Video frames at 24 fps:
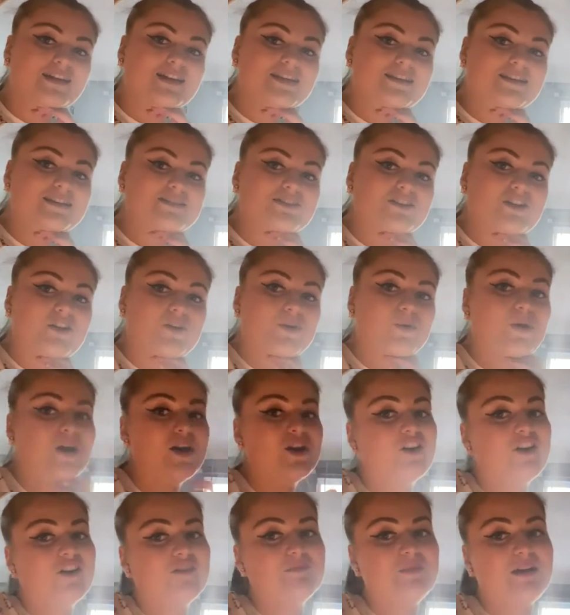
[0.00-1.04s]
So quite a
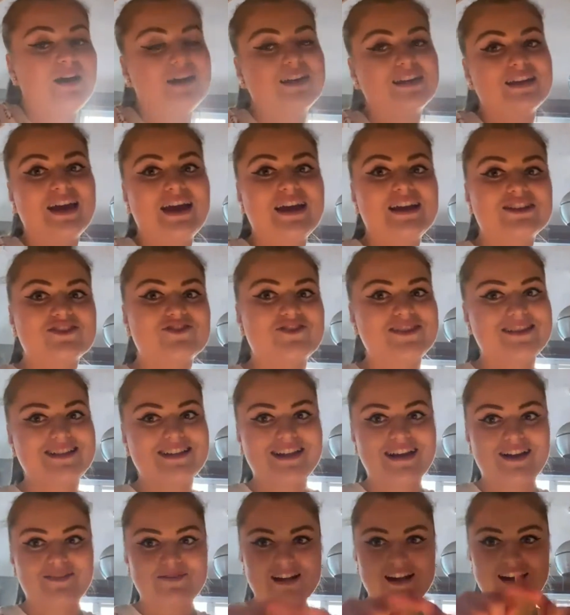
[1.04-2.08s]
lot of my cakes recently
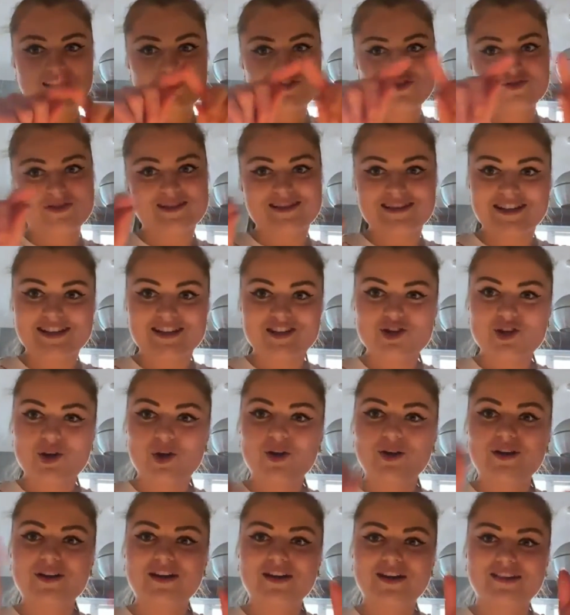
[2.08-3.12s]
I've been like drizzling
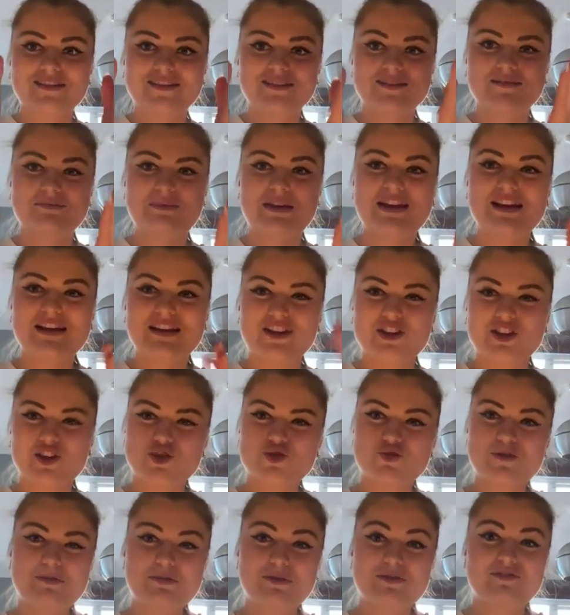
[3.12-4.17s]
chocolate and making like the
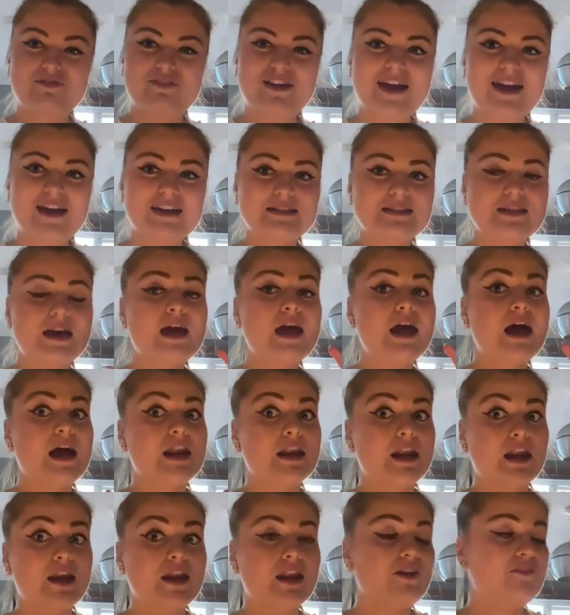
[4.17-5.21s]
drip effect, and
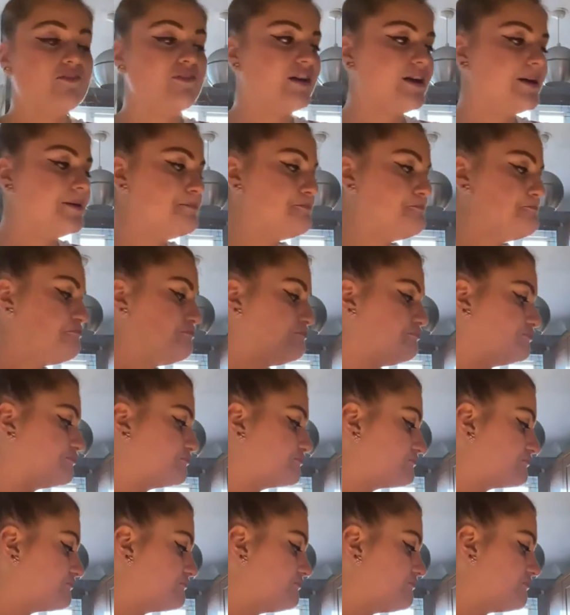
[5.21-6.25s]
I love it.
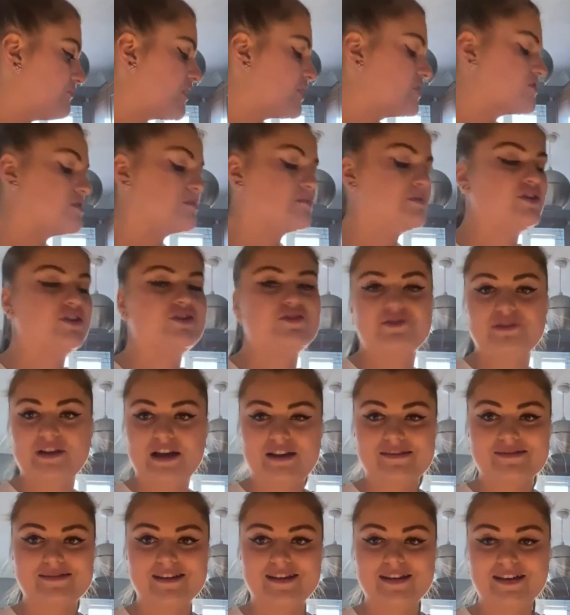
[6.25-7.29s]
I'm going to do that, I
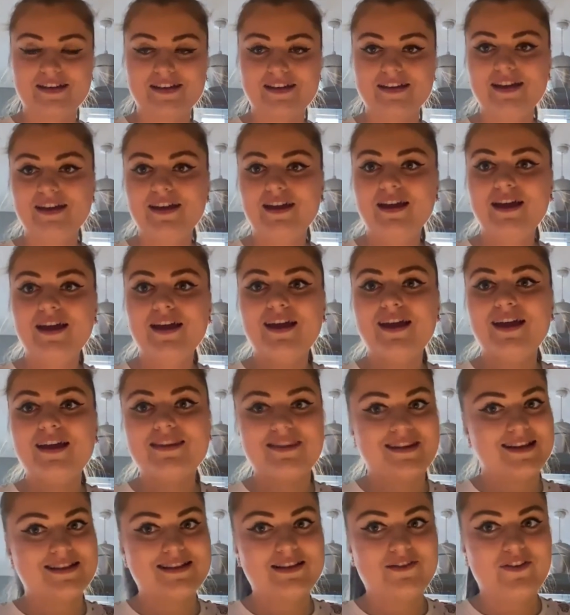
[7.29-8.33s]
think.
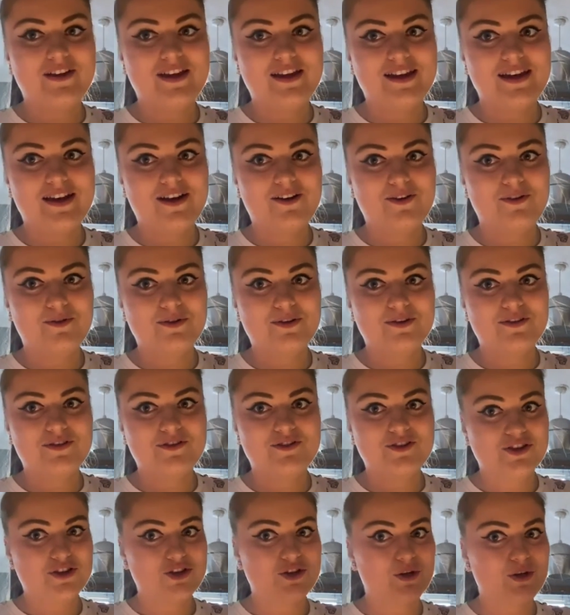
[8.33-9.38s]
That's if you can get hold of
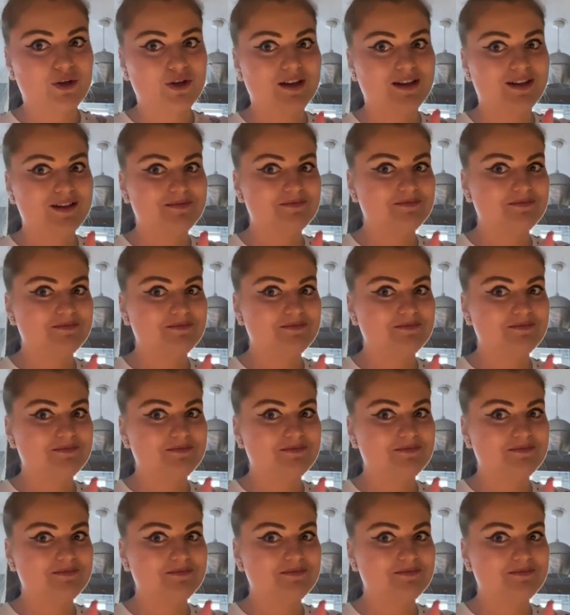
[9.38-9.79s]
the chocolate.